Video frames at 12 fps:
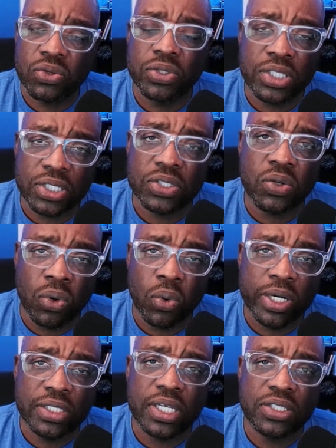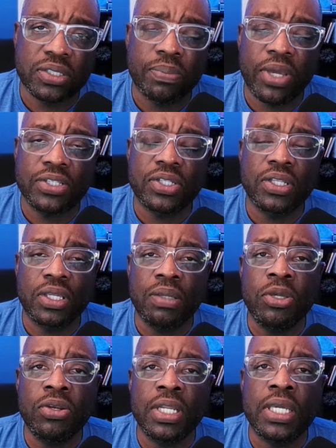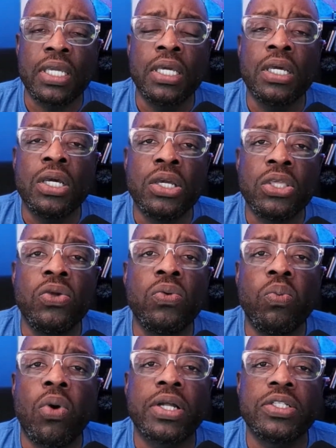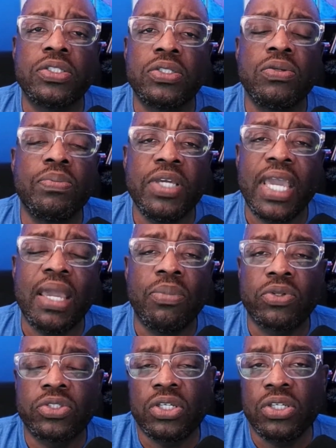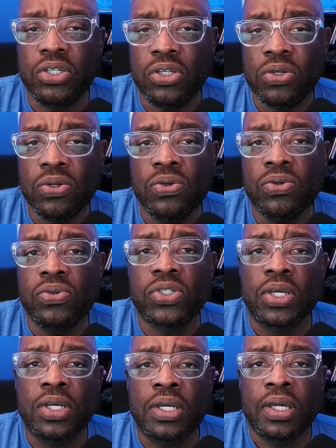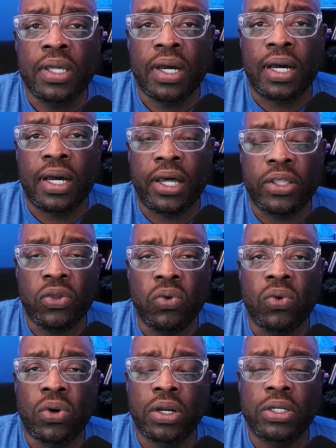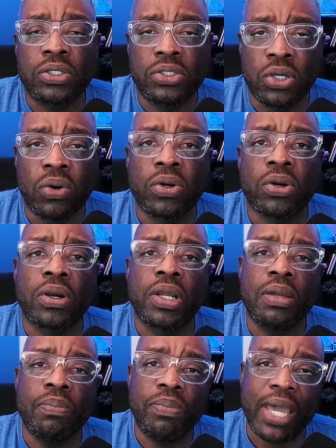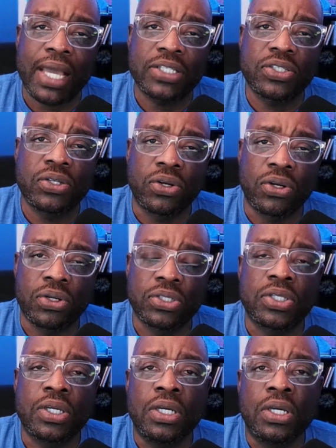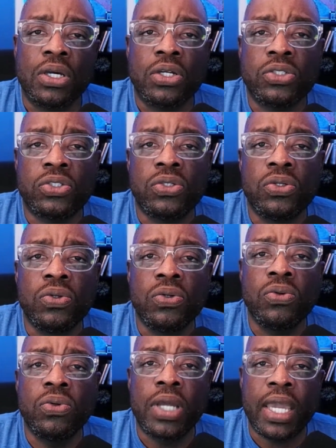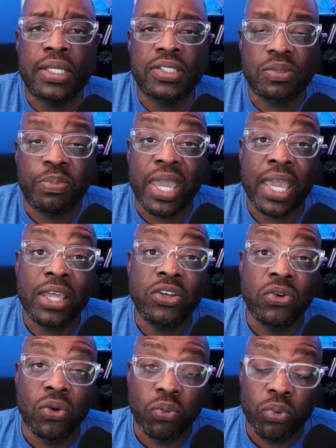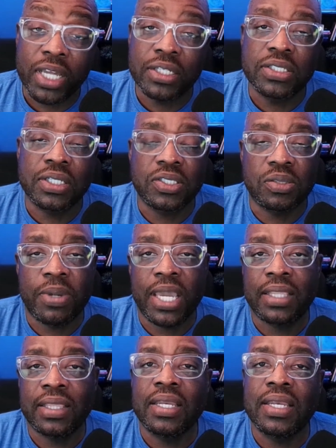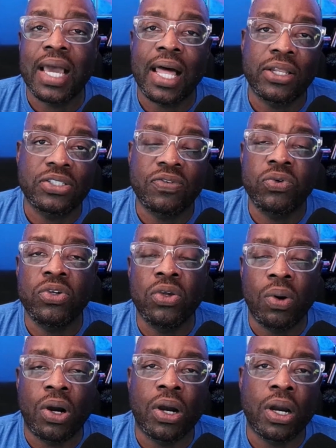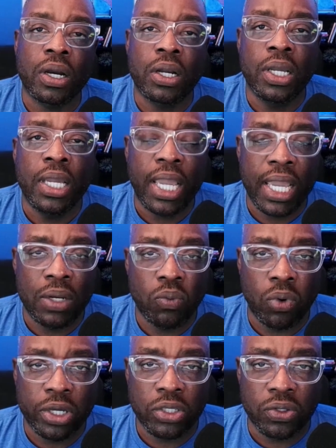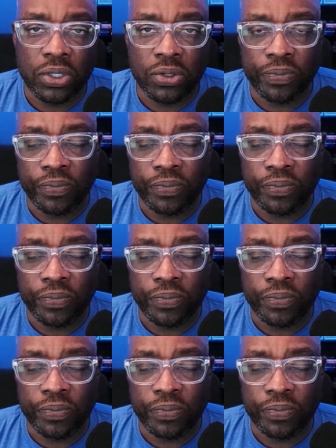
or just an organization based in the community, you want to be able to use your donor ambassadors to expand your reach, expand the knowledge of who you are and what you do.